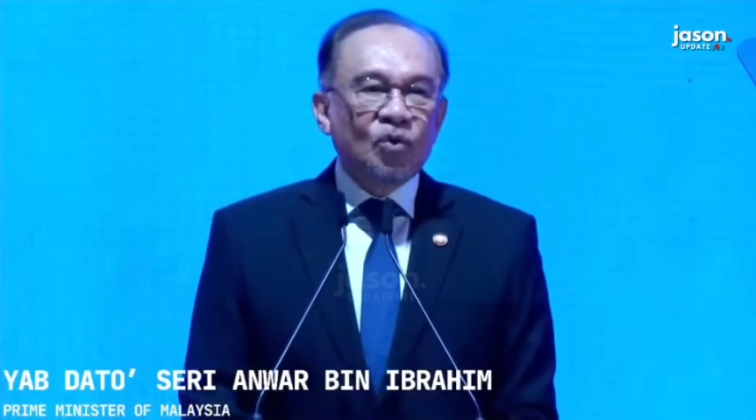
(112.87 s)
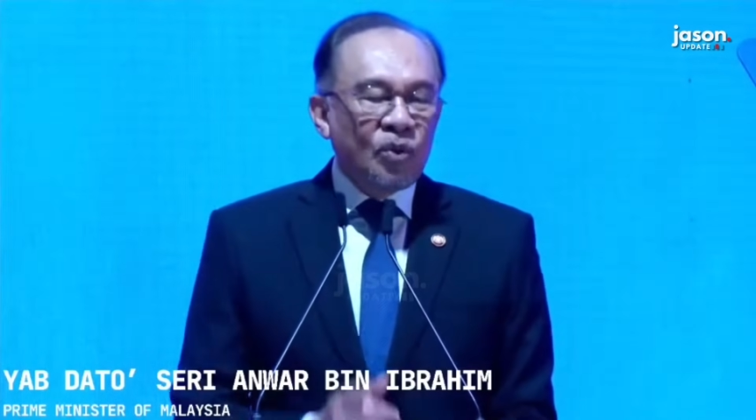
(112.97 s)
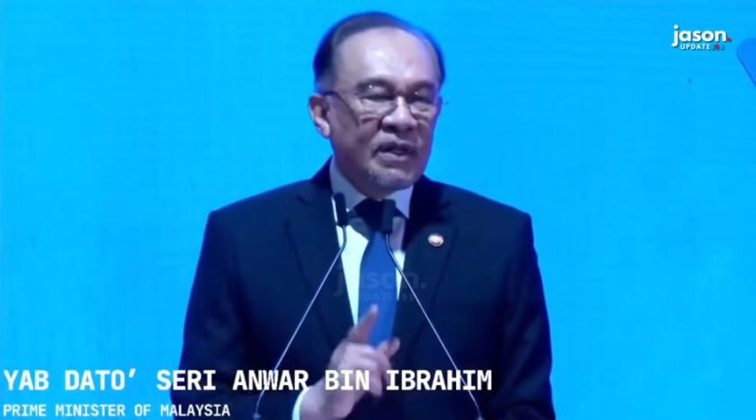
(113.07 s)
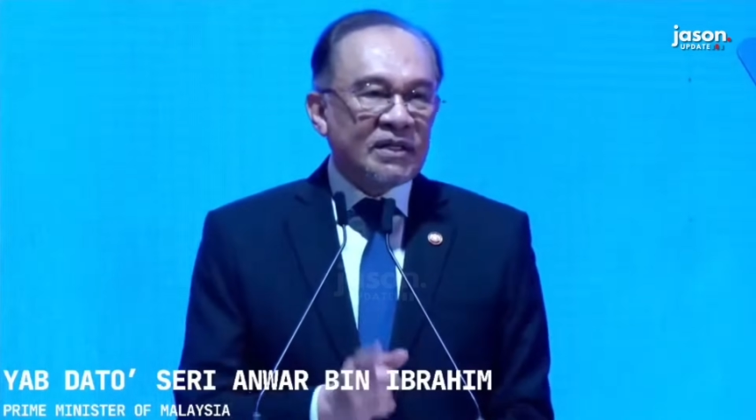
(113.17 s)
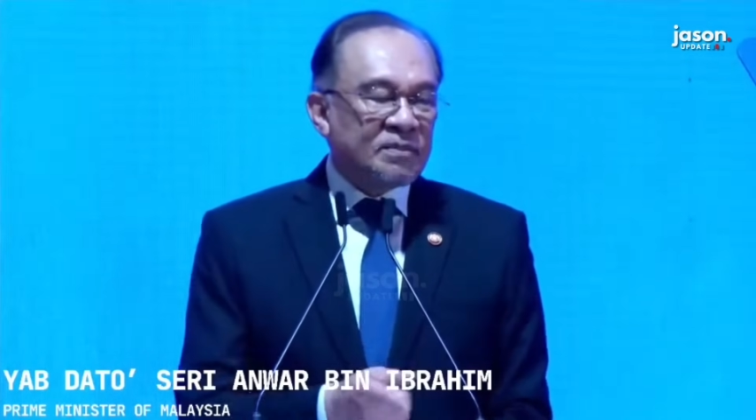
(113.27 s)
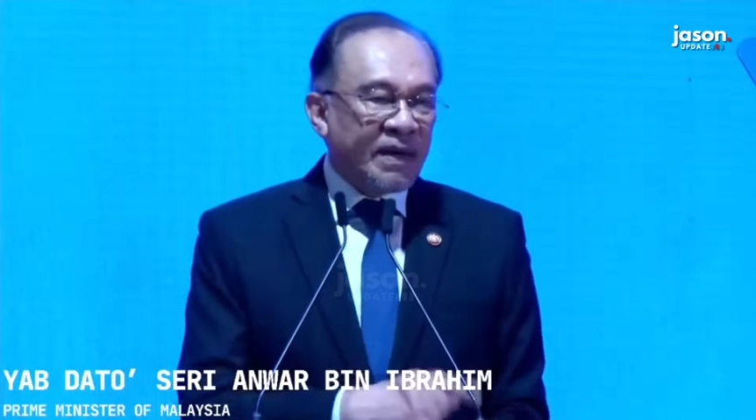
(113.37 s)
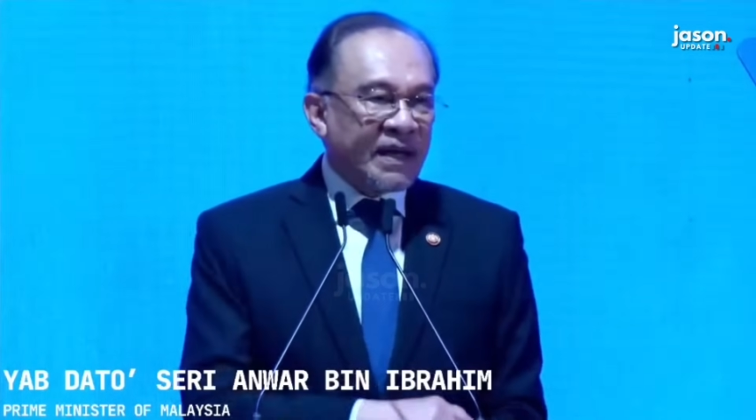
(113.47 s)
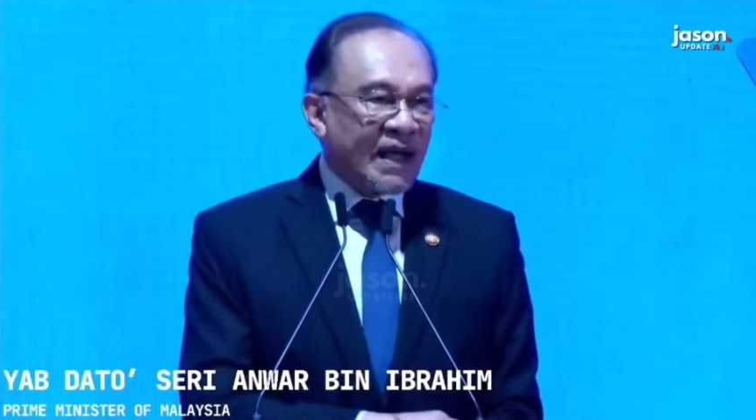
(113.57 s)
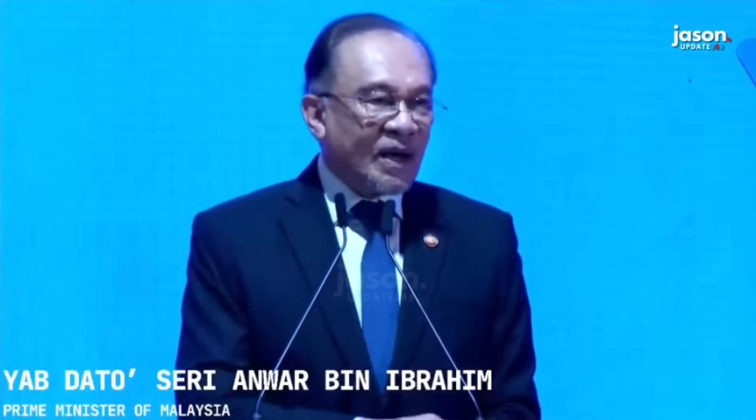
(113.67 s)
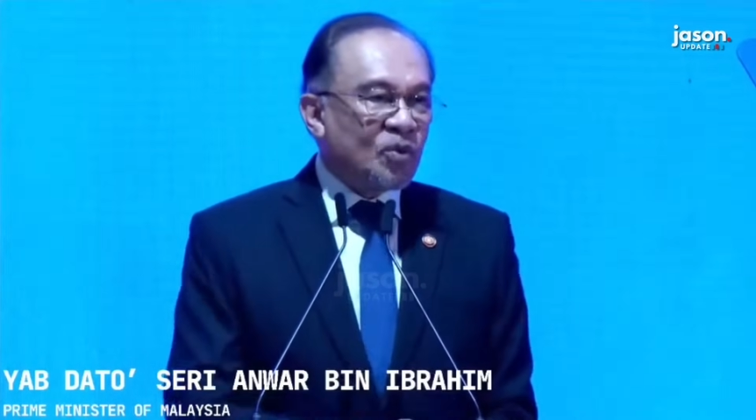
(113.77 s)
2 days
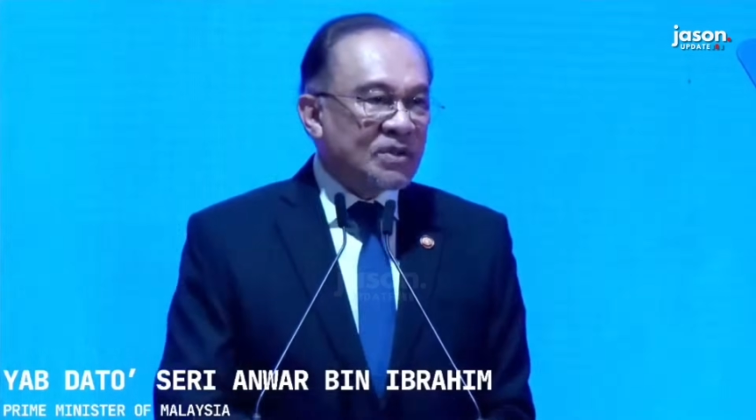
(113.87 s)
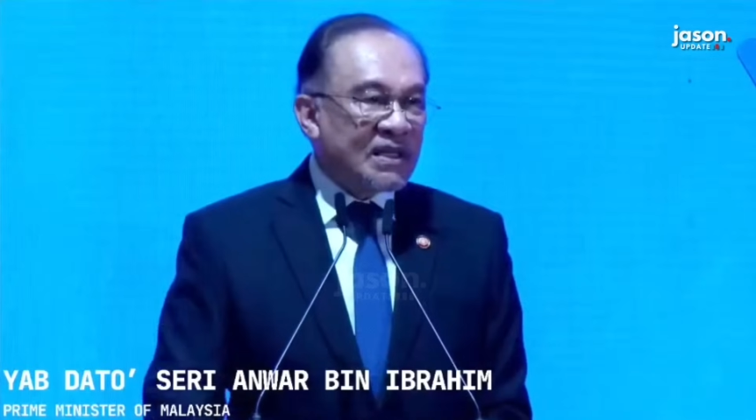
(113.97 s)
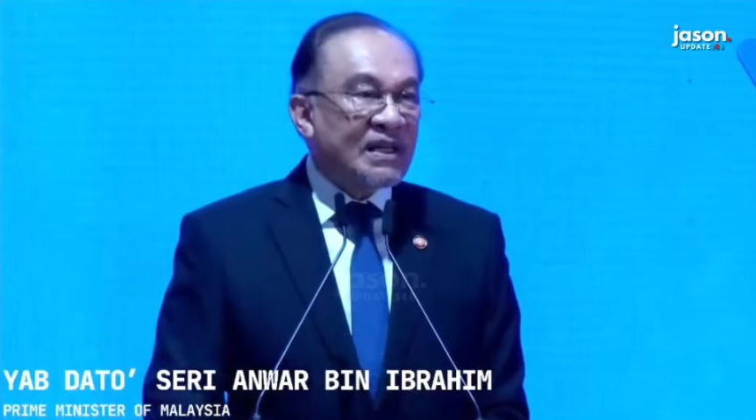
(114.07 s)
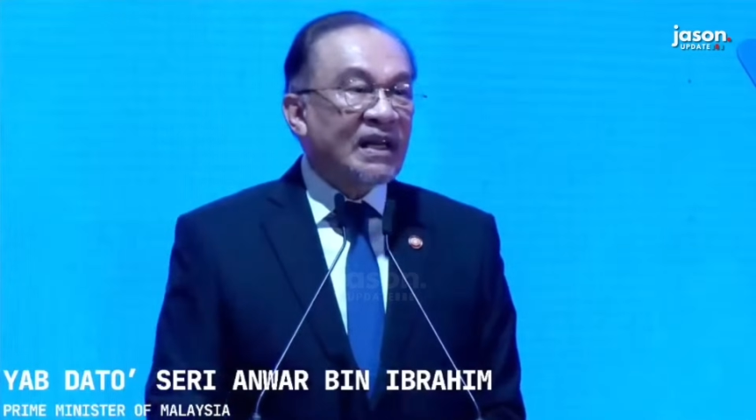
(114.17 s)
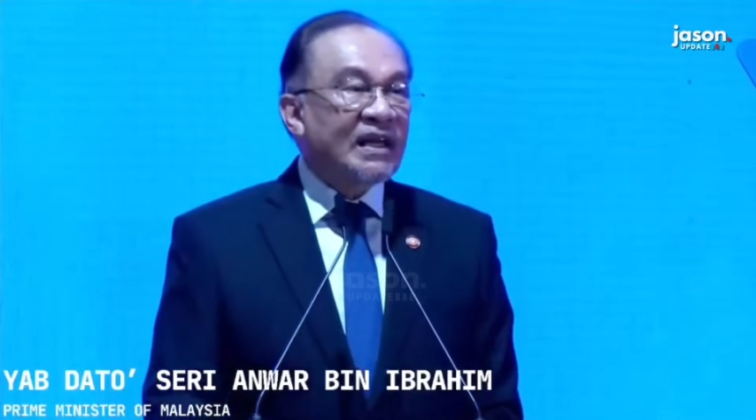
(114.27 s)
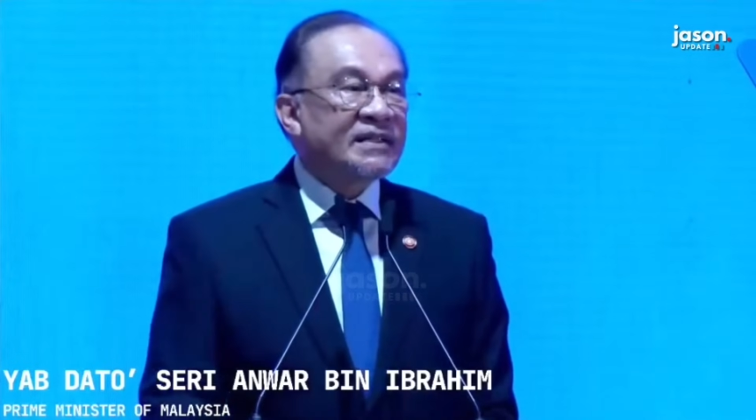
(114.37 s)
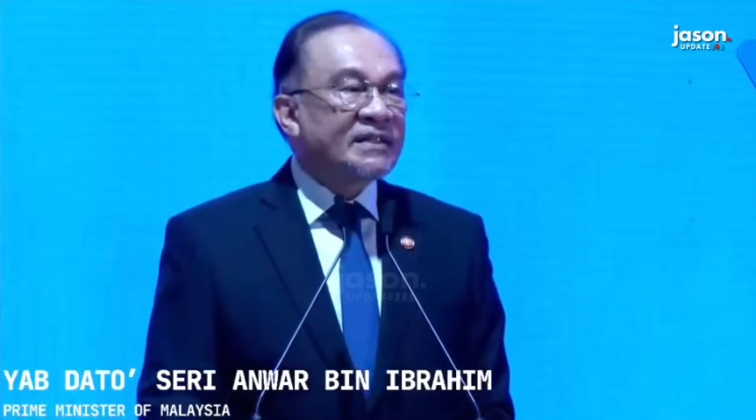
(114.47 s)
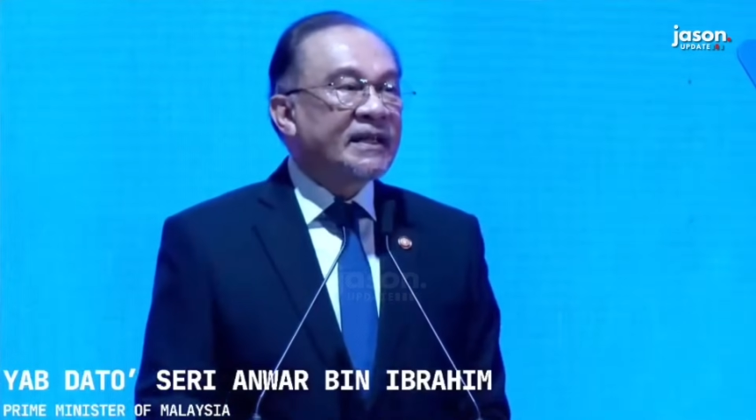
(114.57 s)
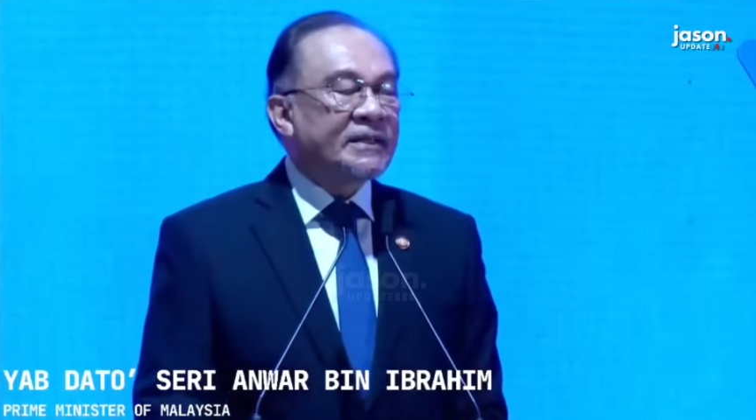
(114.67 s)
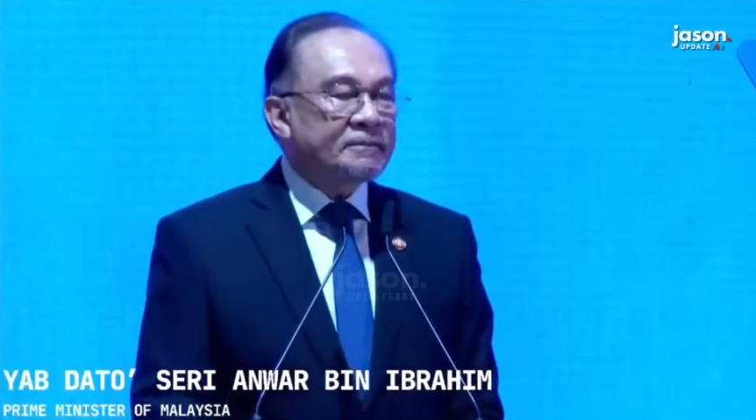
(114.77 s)
back, I was in
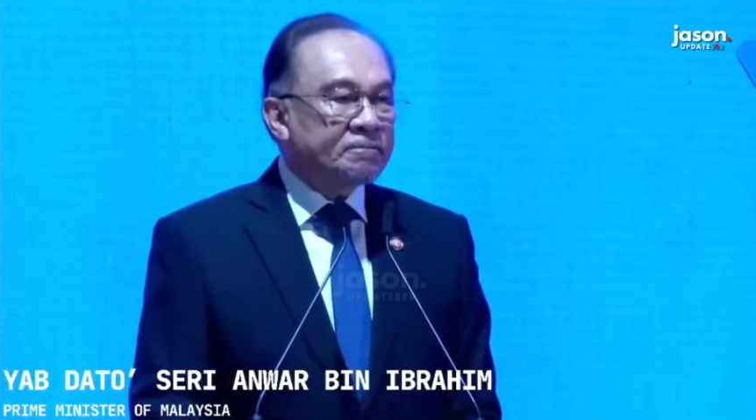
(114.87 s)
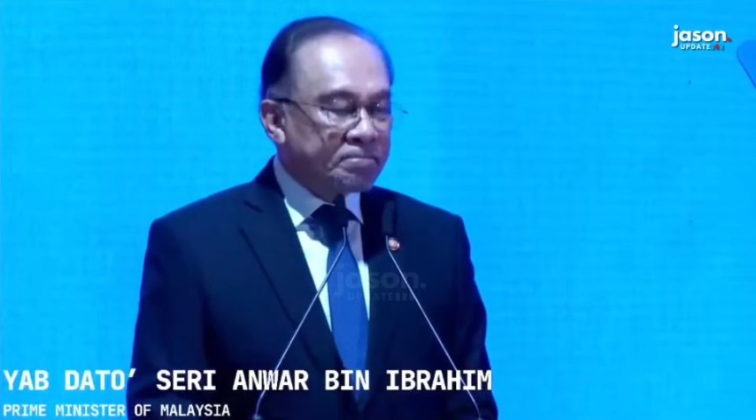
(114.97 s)
Kelantan,